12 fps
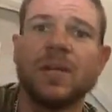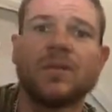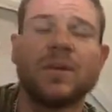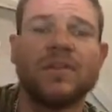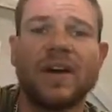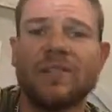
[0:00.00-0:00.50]

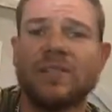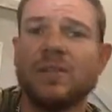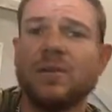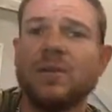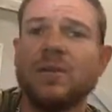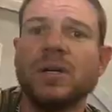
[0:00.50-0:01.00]

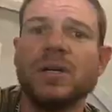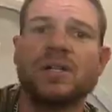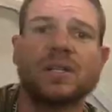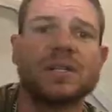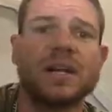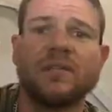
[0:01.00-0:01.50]

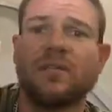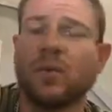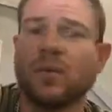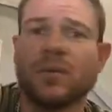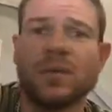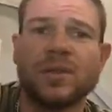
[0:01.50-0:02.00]

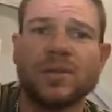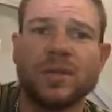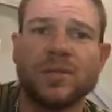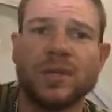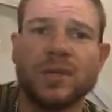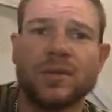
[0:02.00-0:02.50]

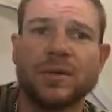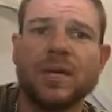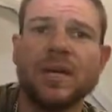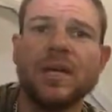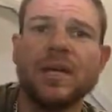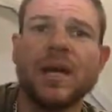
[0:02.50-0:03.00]

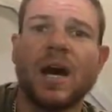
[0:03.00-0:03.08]
352-694-3333.